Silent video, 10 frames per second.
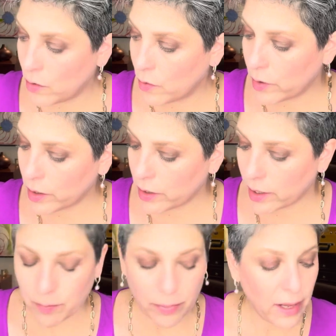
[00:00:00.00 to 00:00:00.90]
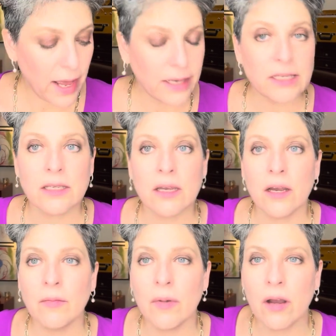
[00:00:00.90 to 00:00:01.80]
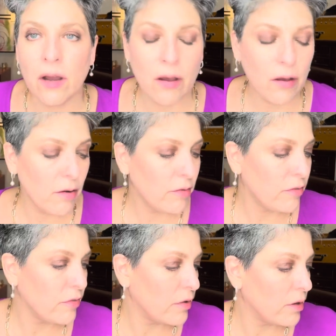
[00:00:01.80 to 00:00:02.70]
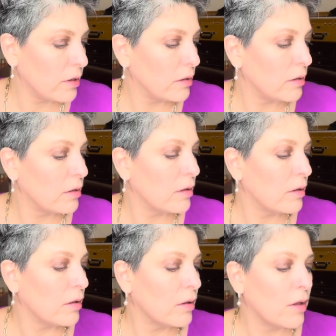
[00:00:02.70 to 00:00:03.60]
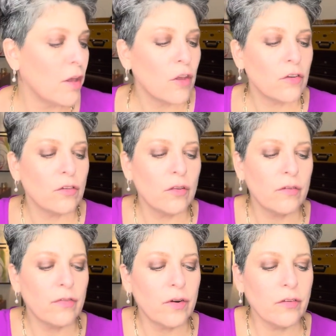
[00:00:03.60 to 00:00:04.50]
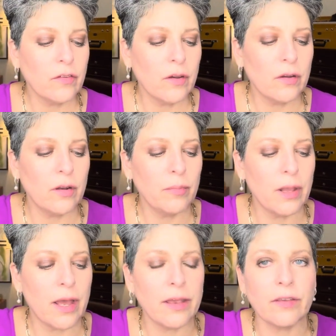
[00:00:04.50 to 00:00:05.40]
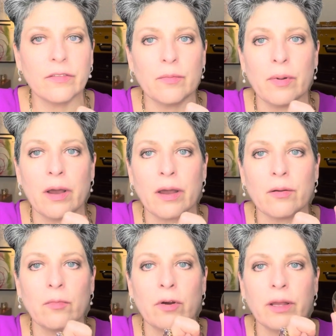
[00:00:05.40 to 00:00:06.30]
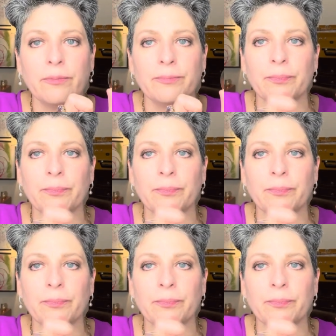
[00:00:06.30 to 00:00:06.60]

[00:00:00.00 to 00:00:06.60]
we're gonna apply some of, so the first I'm gonna apply is the bottom one.